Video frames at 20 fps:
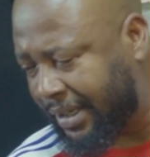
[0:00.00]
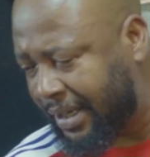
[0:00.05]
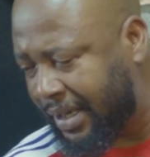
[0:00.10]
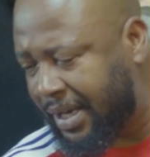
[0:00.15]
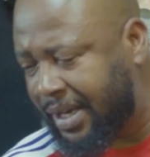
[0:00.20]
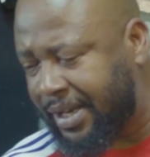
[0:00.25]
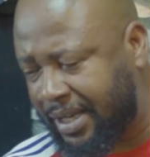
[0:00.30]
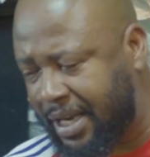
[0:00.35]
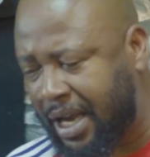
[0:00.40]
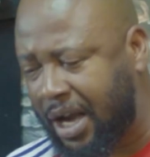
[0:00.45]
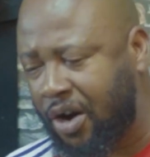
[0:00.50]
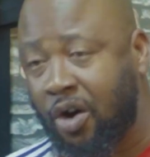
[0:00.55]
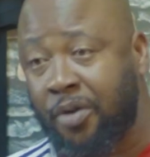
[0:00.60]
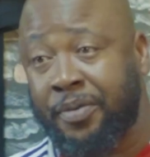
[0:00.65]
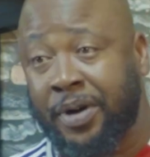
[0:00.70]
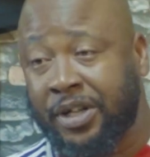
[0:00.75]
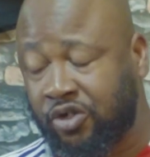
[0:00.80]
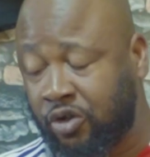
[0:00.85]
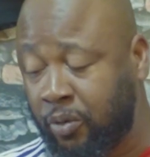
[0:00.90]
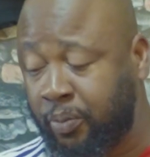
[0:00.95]
Yeah,
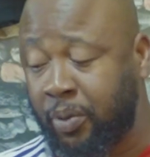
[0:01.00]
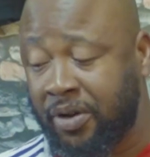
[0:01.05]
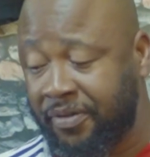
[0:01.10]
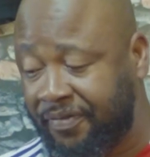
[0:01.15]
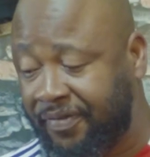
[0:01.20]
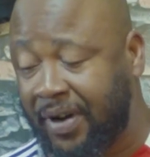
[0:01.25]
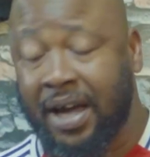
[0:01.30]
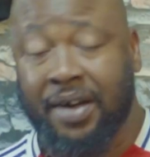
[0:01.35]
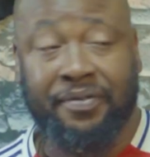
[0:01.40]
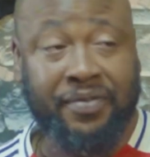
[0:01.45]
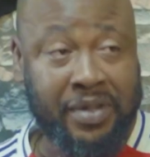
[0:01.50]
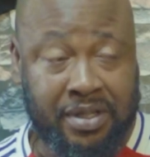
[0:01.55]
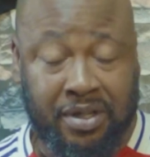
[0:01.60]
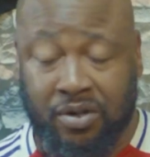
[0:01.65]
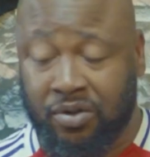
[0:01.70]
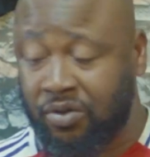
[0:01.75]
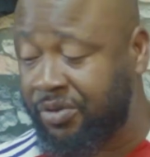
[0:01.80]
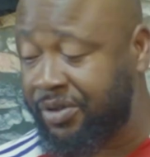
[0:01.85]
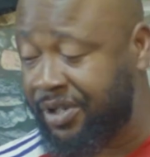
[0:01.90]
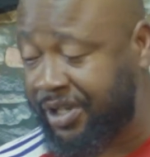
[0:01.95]
over 2.5 is a
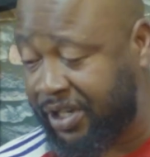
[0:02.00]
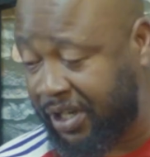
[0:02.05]
good deal.